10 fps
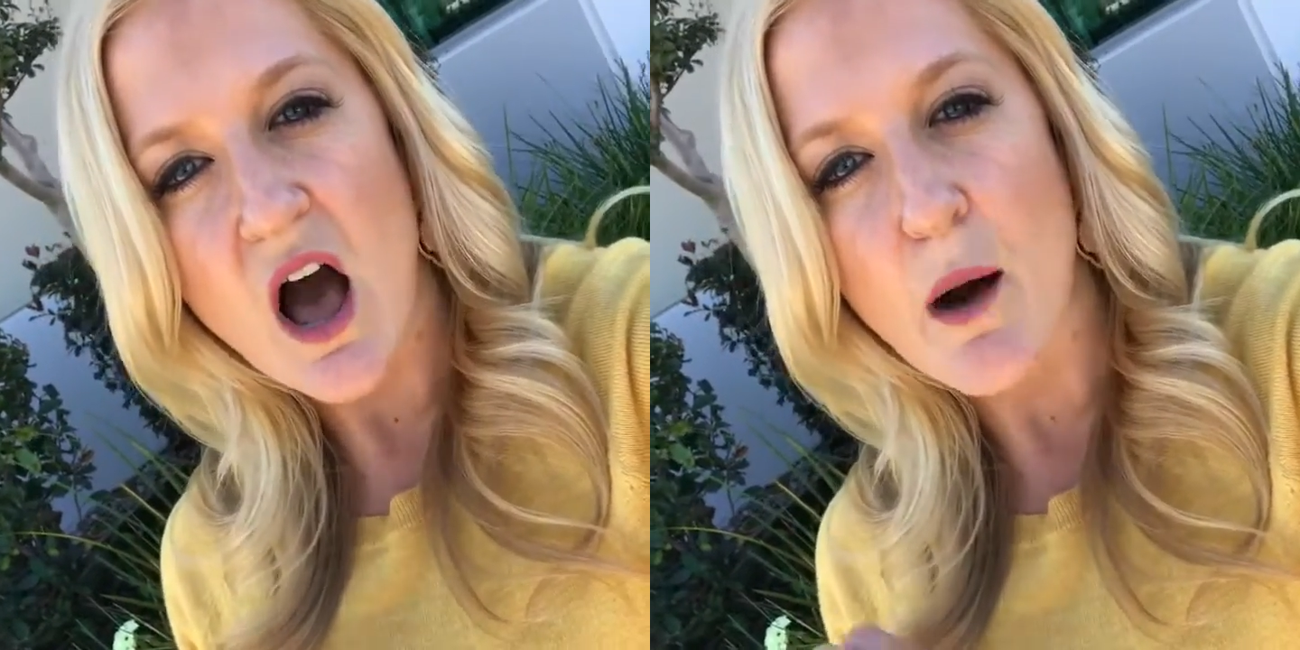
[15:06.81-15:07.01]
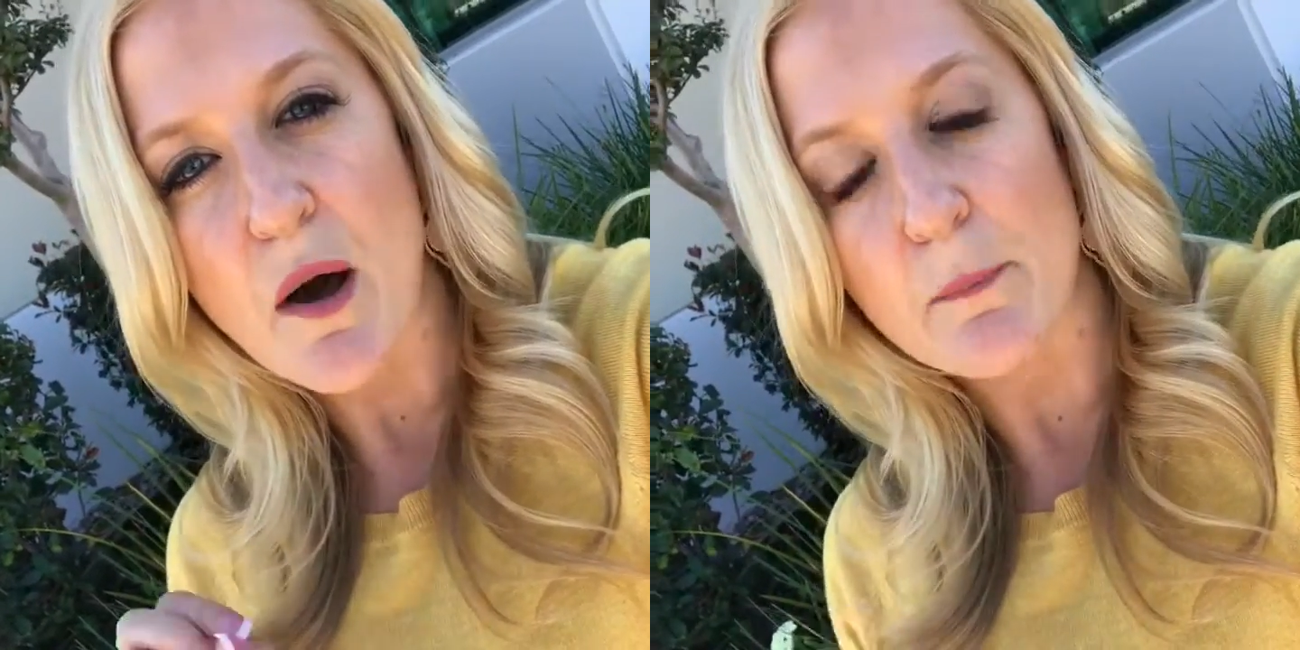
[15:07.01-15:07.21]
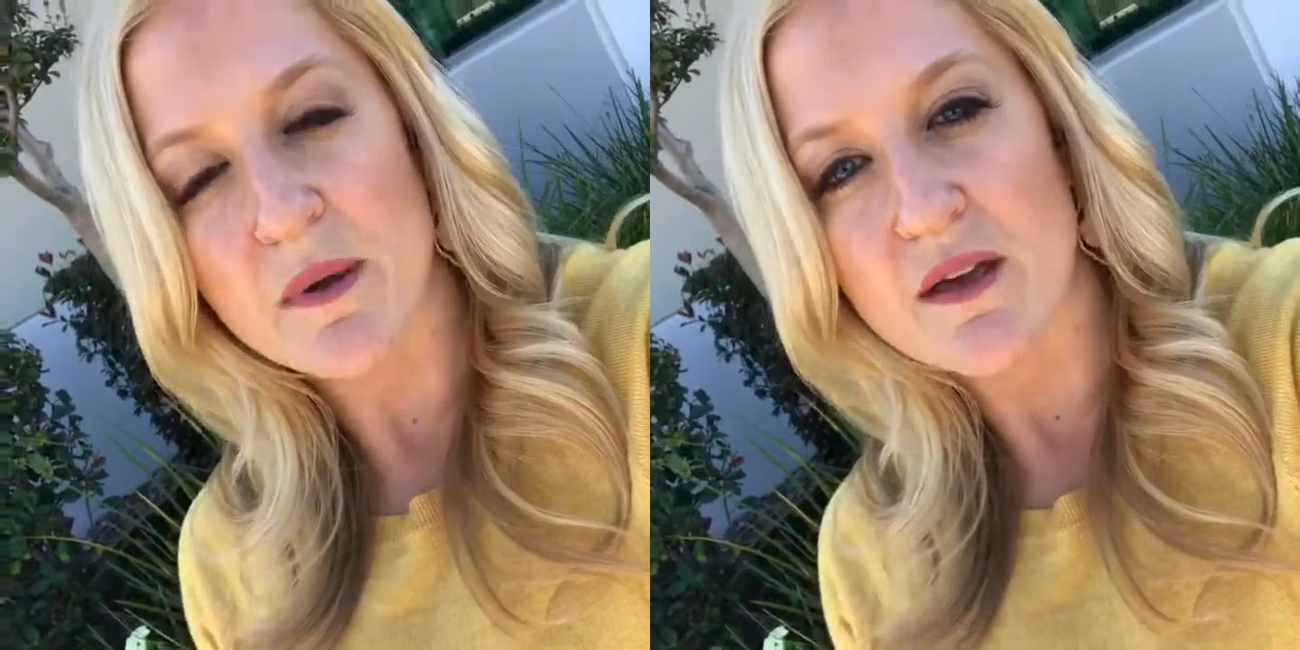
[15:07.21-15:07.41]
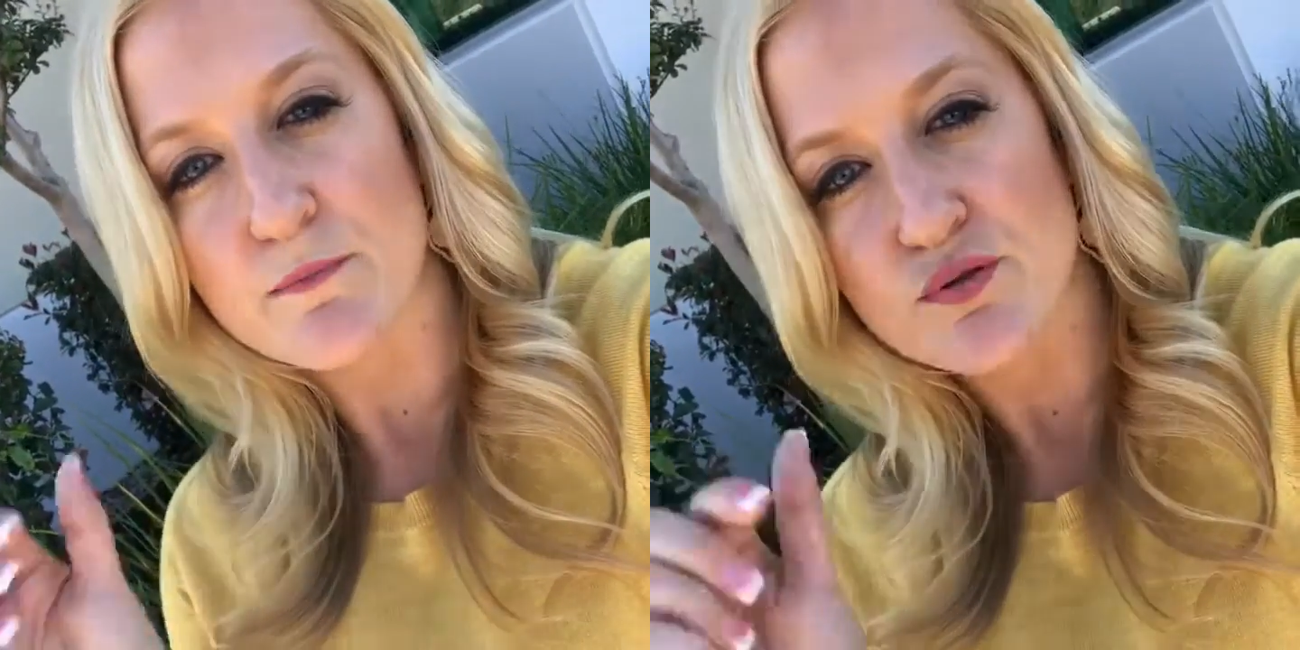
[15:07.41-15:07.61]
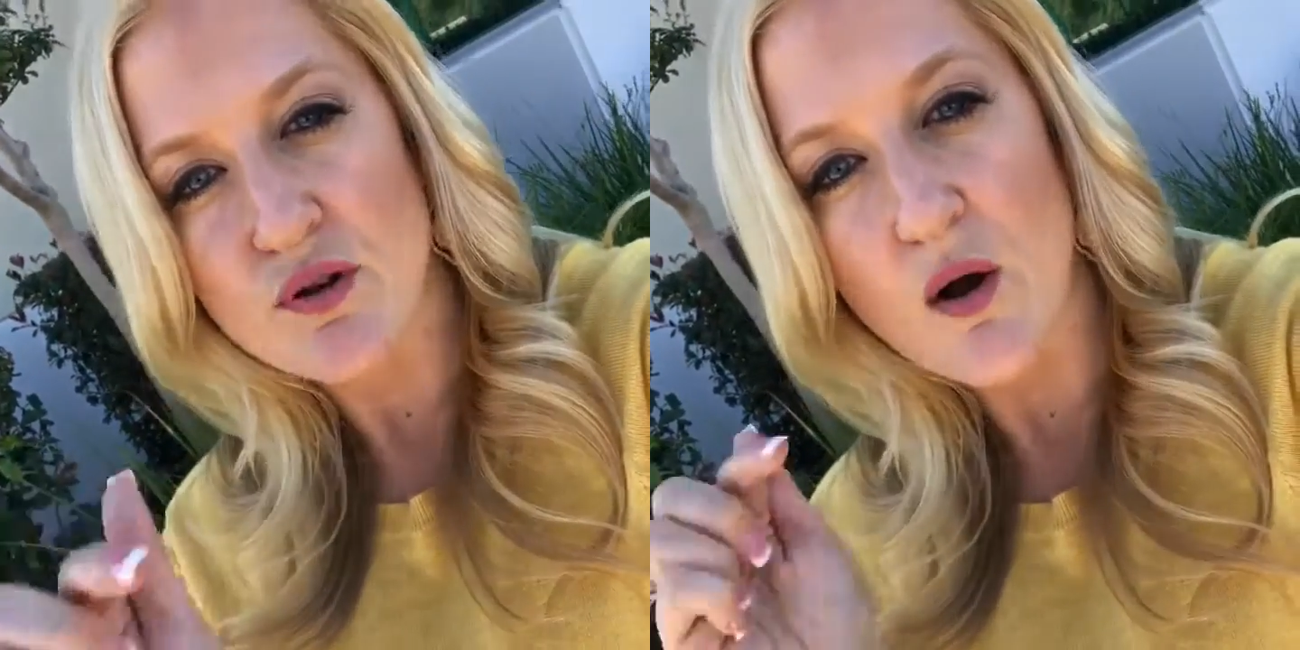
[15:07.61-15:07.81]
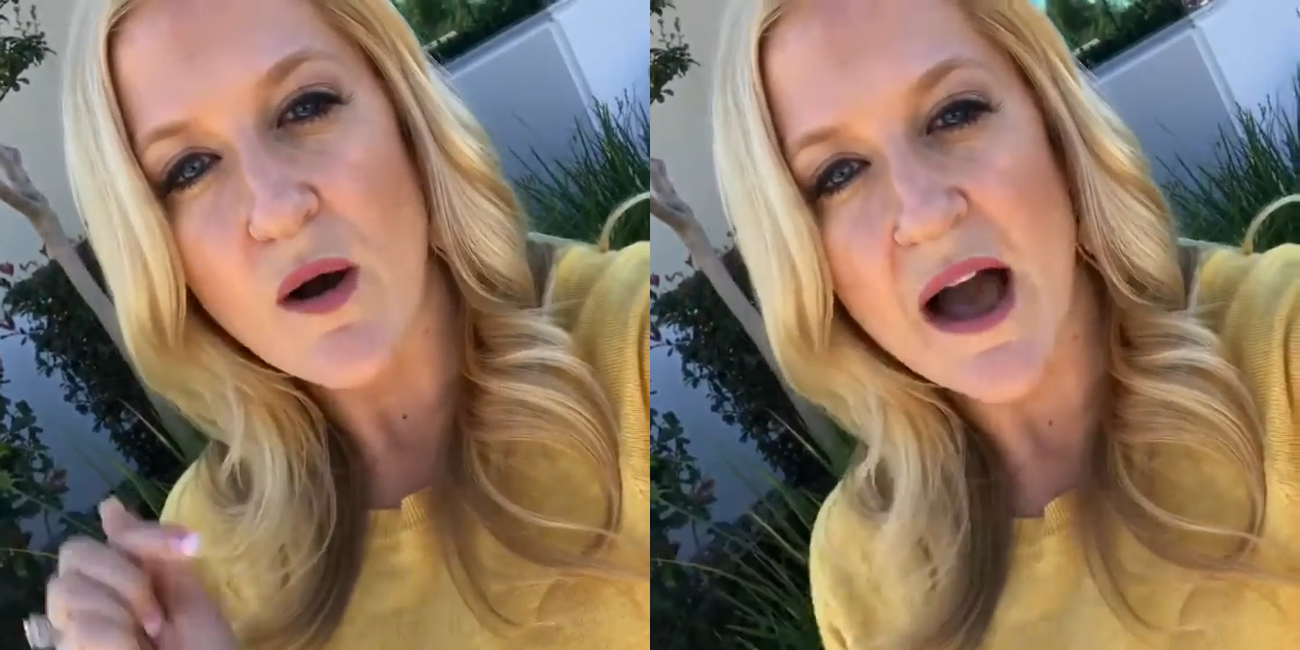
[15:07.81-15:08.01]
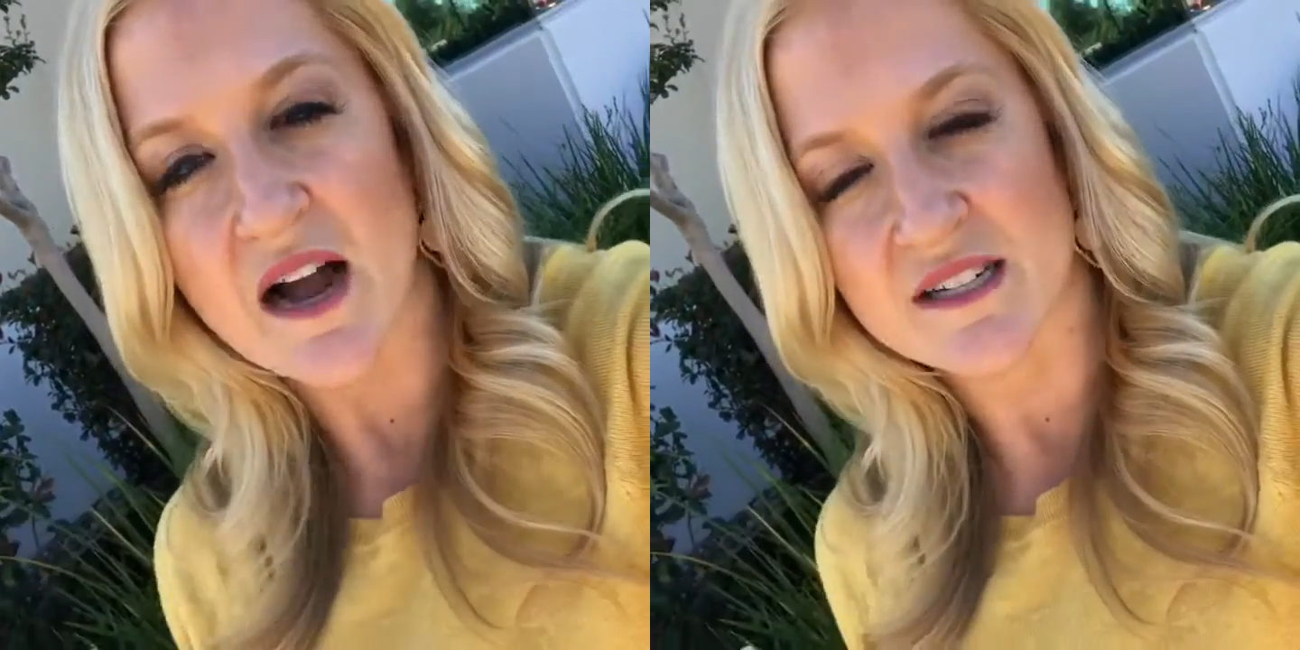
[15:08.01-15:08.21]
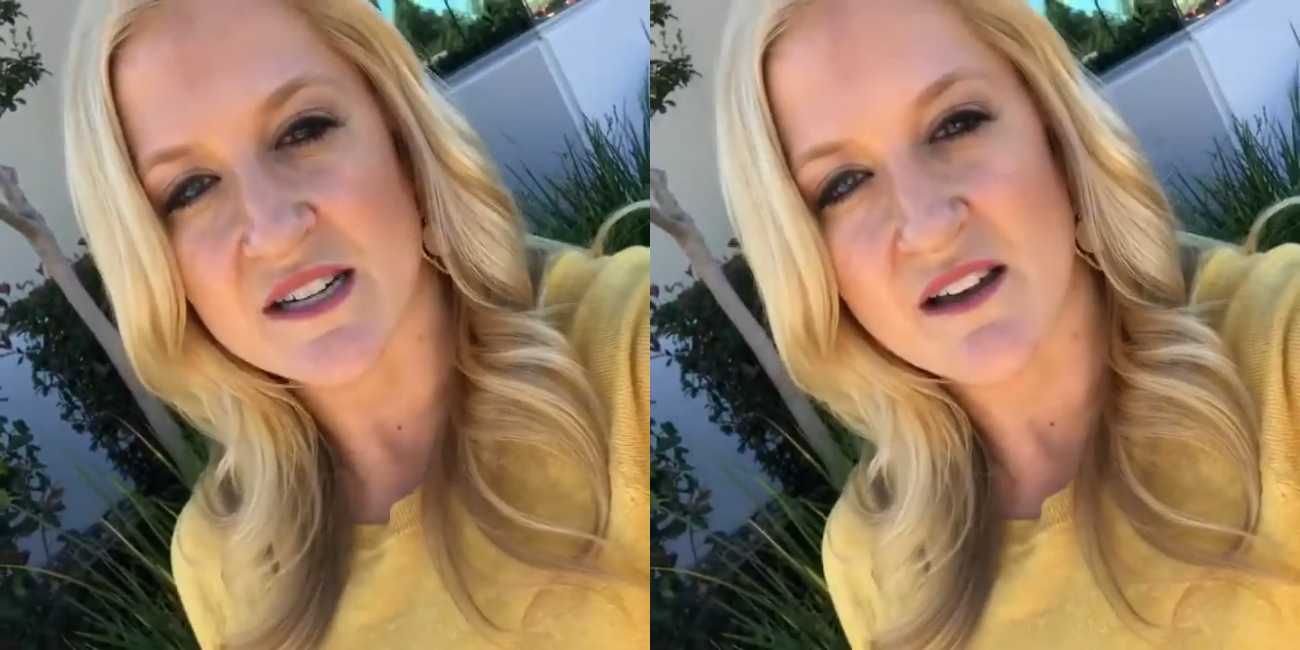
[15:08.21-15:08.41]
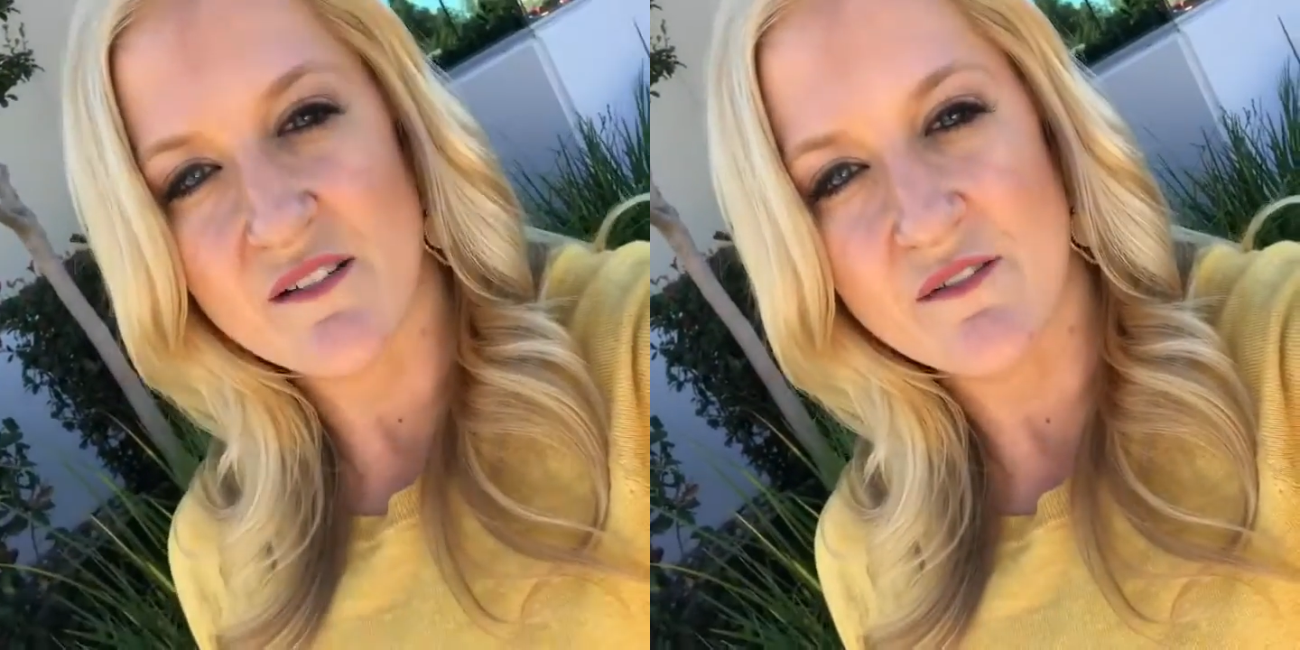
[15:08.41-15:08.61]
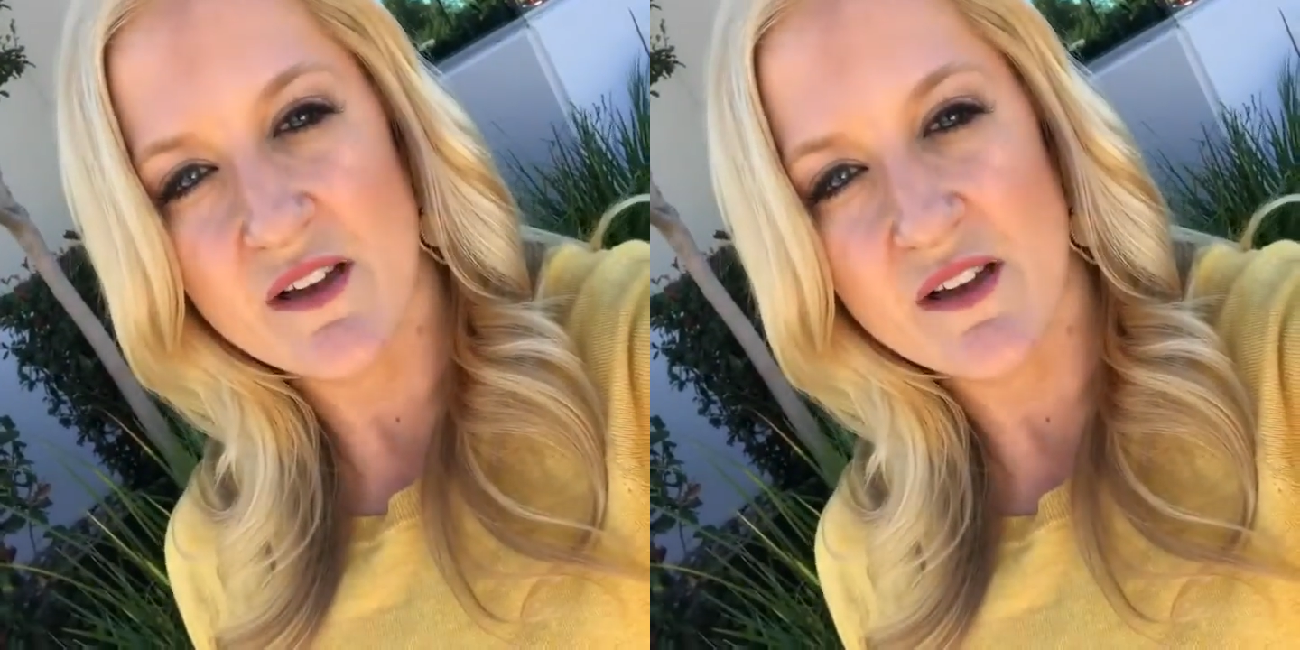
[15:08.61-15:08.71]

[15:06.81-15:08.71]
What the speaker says: about being proactive